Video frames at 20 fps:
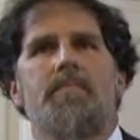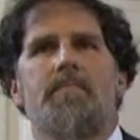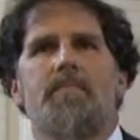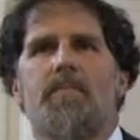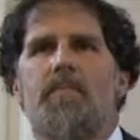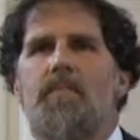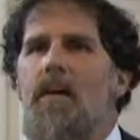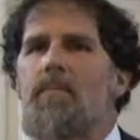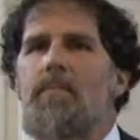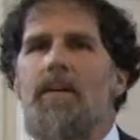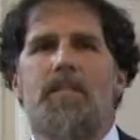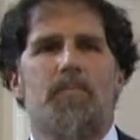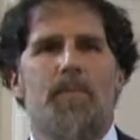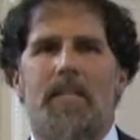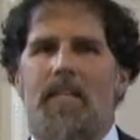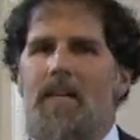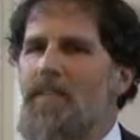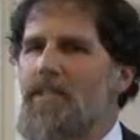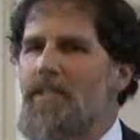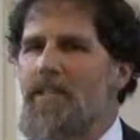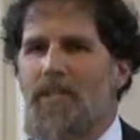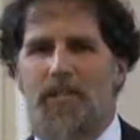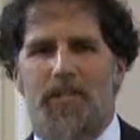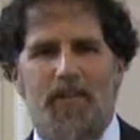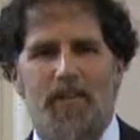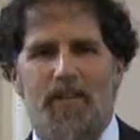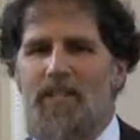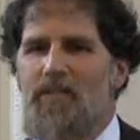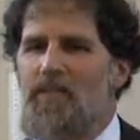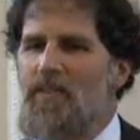Rabbis, we love to tell
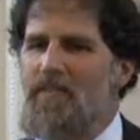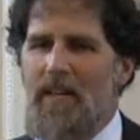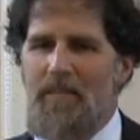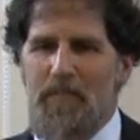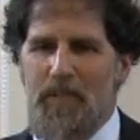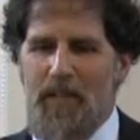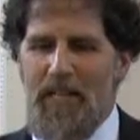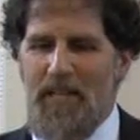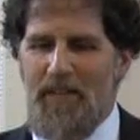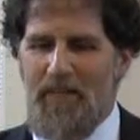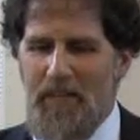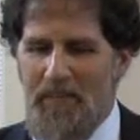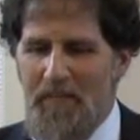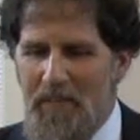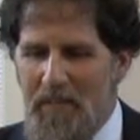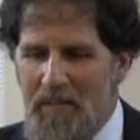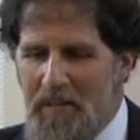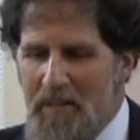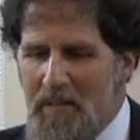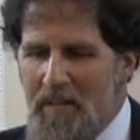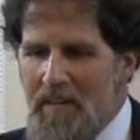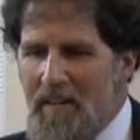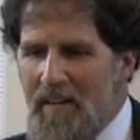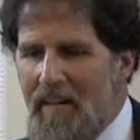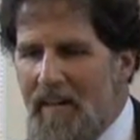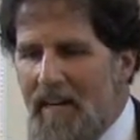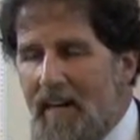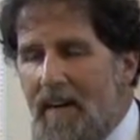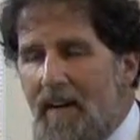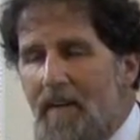stories. We've got plenty of them.
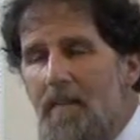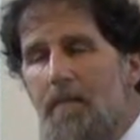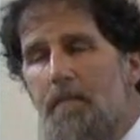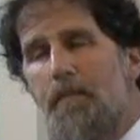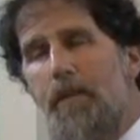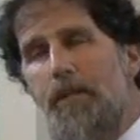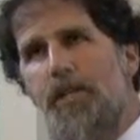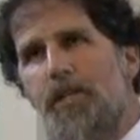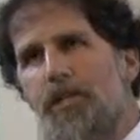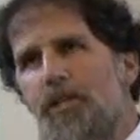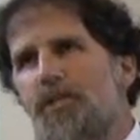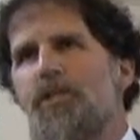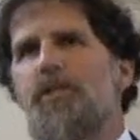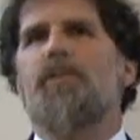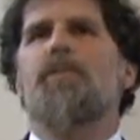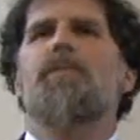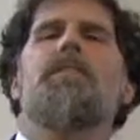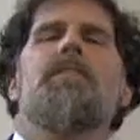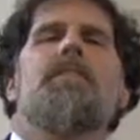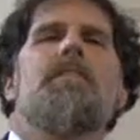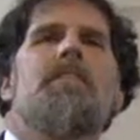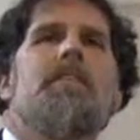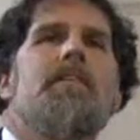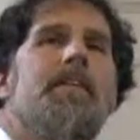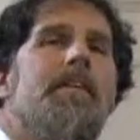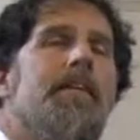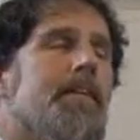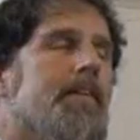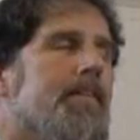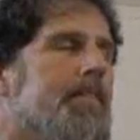But just two
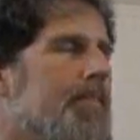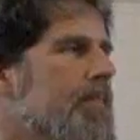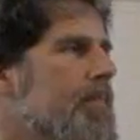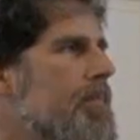here.